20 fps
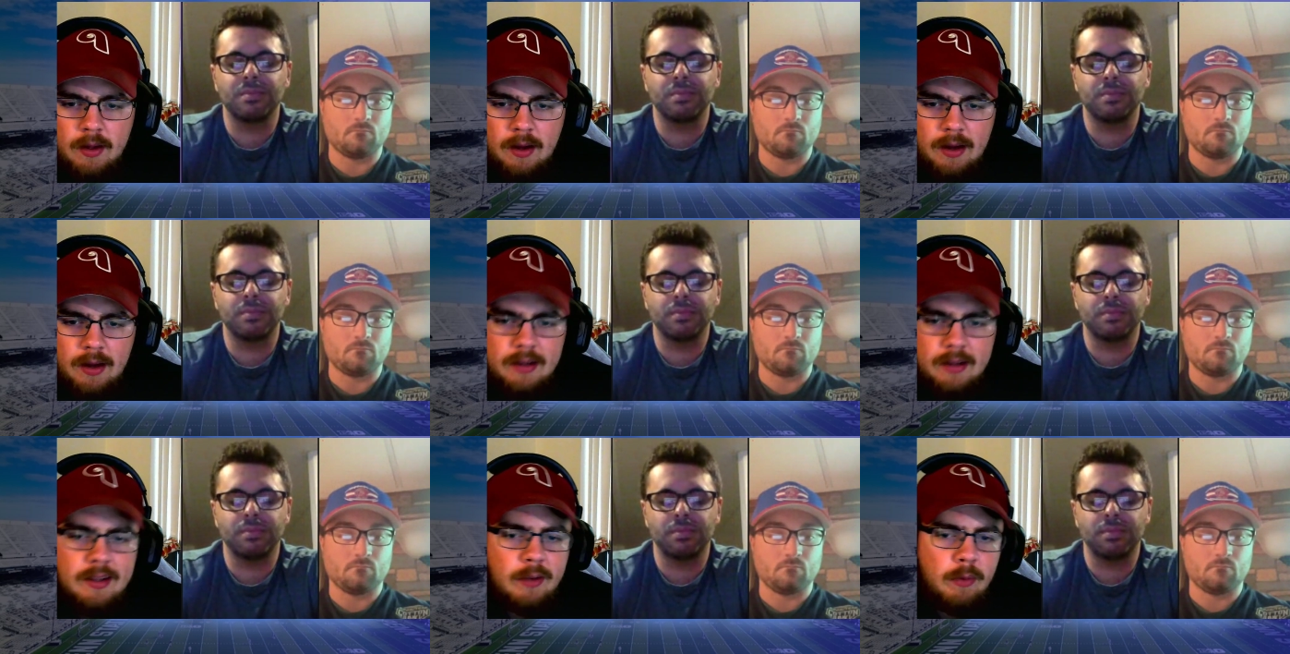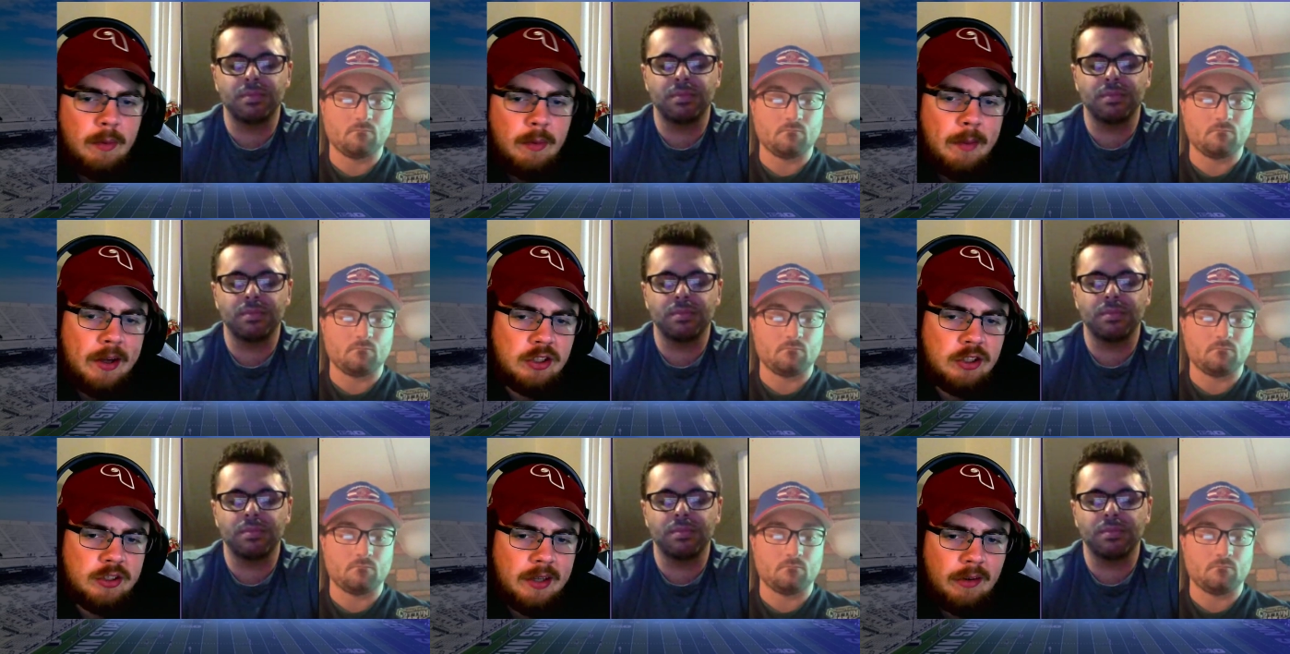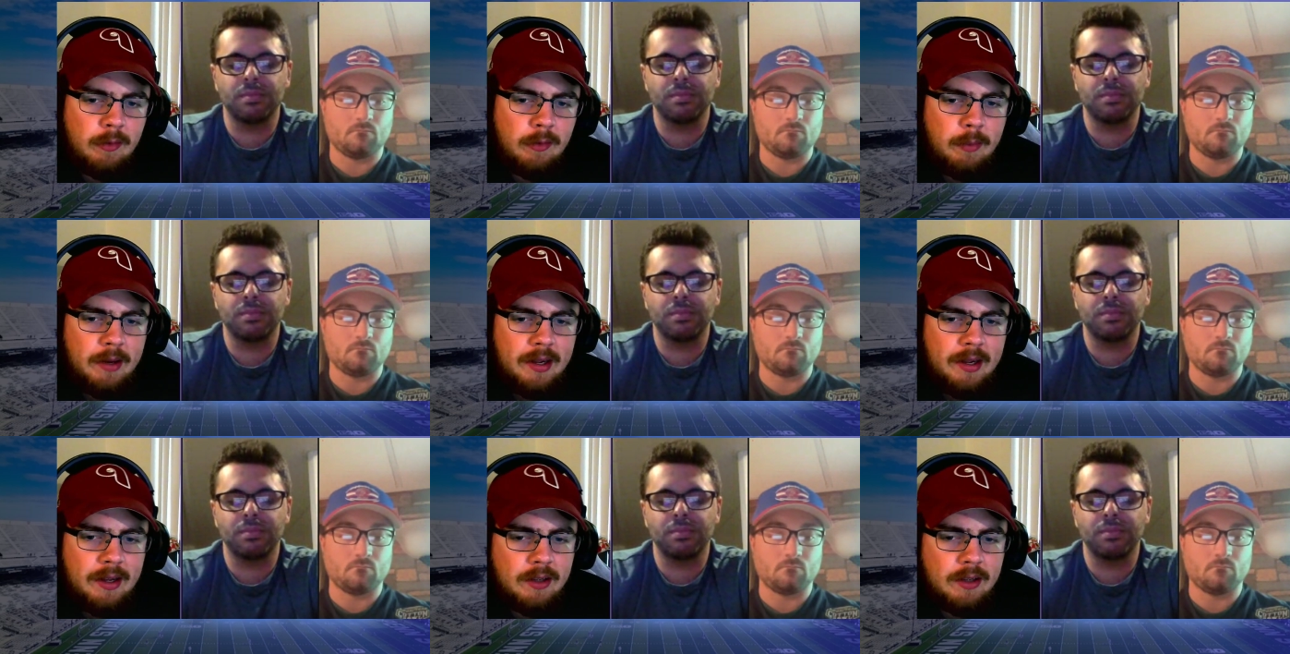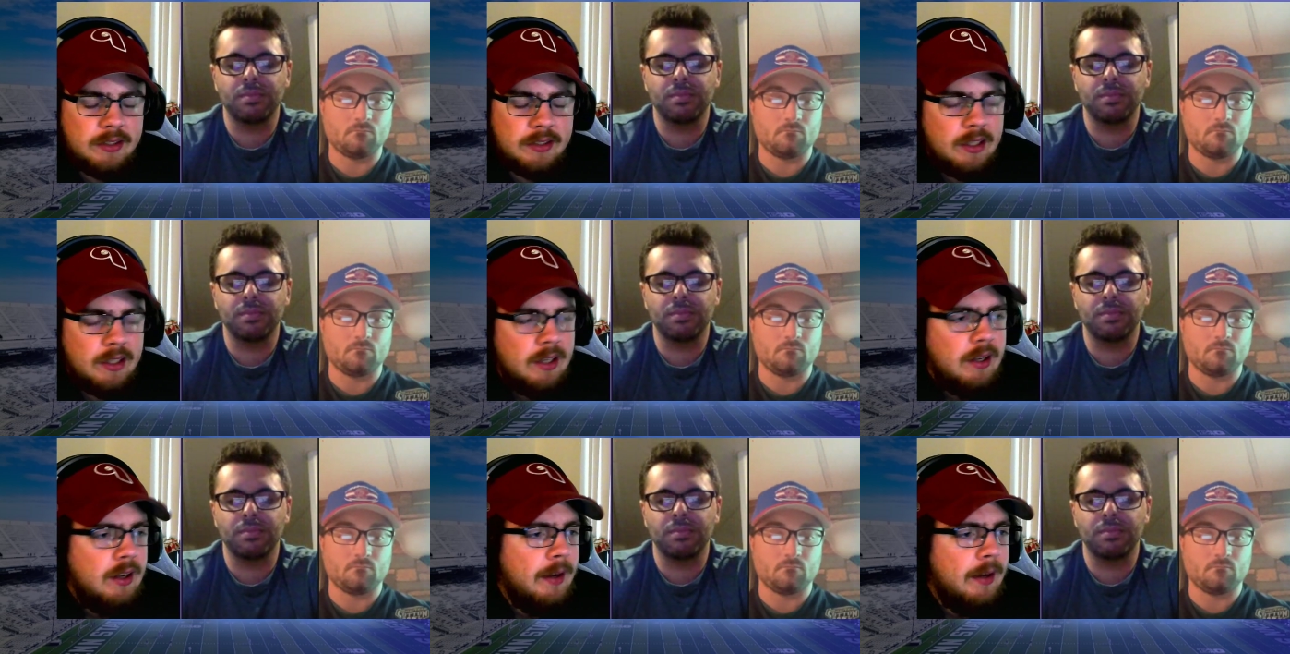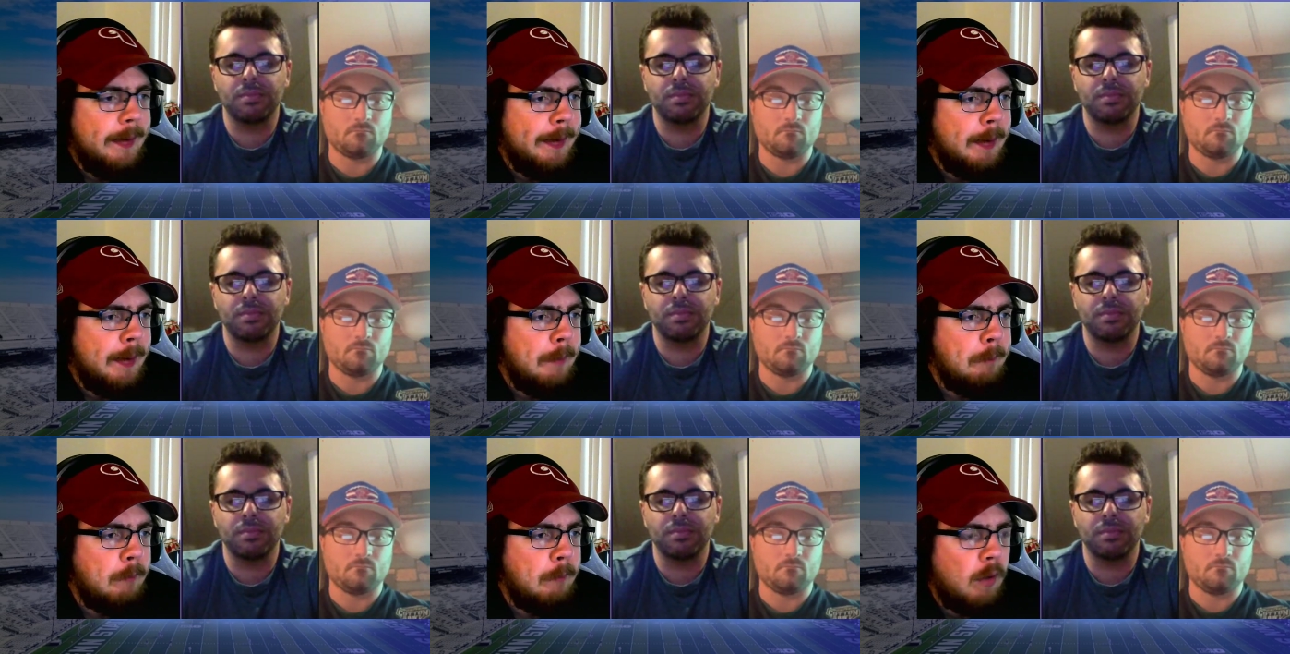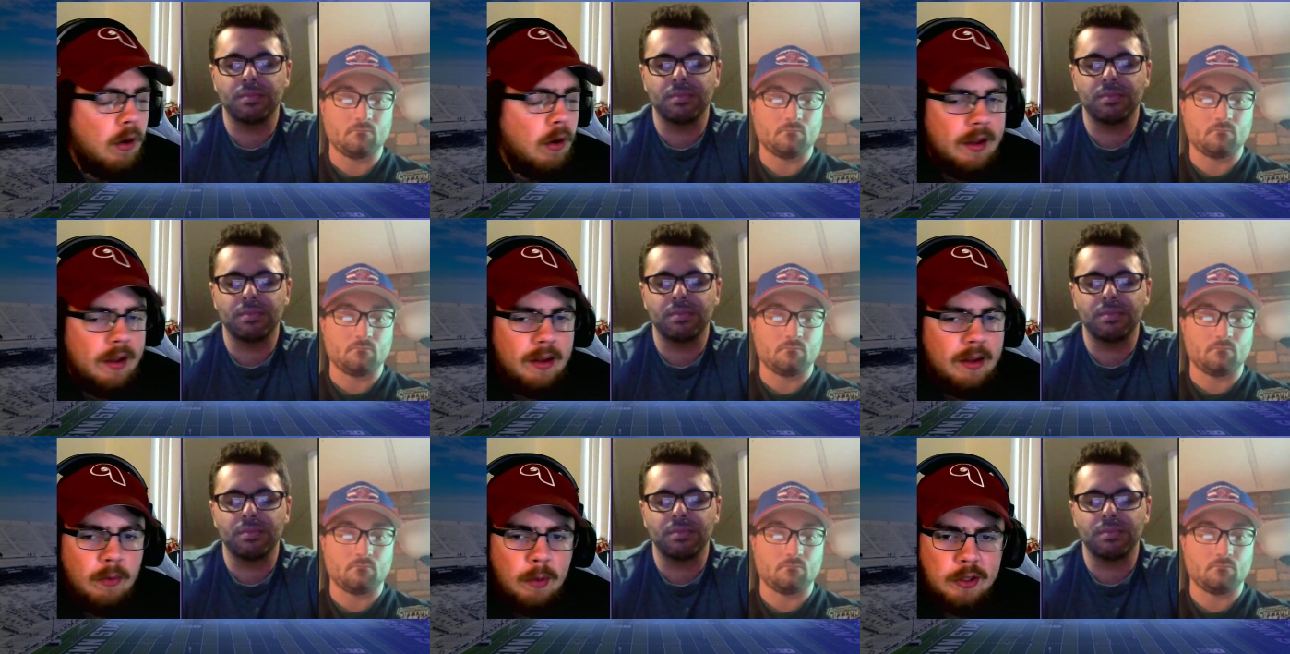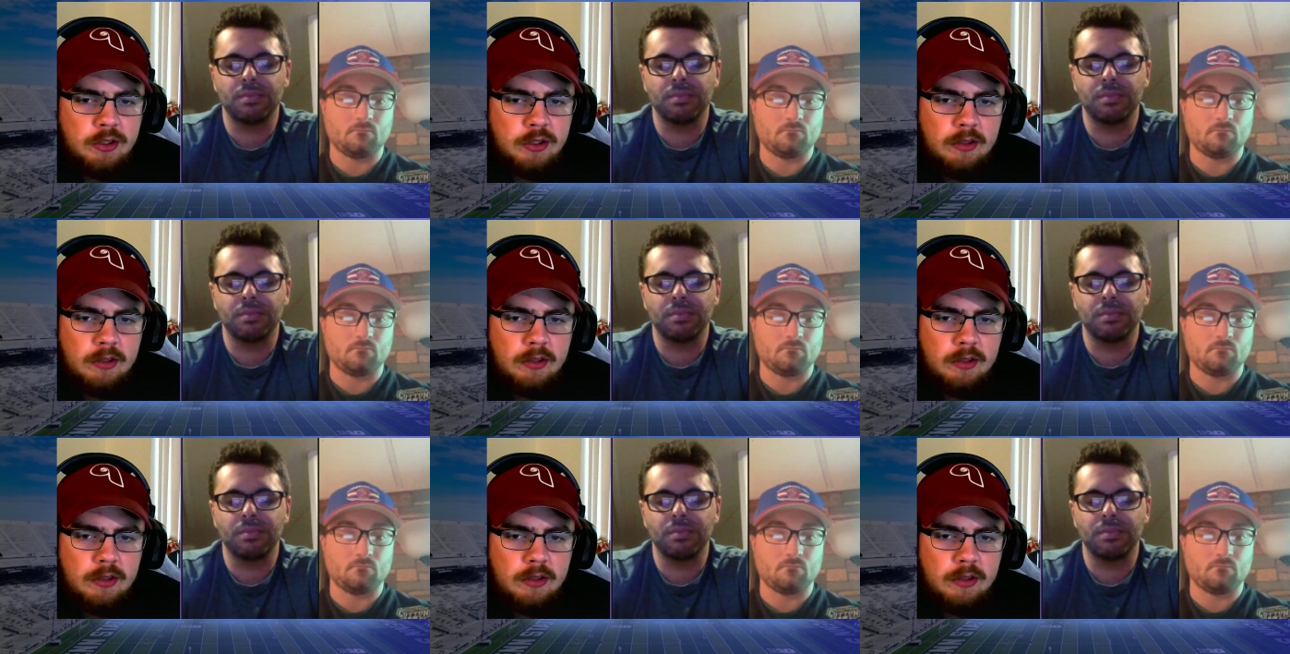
Speaker 1: I think we mentioned everybody else. Uh, Marty, what's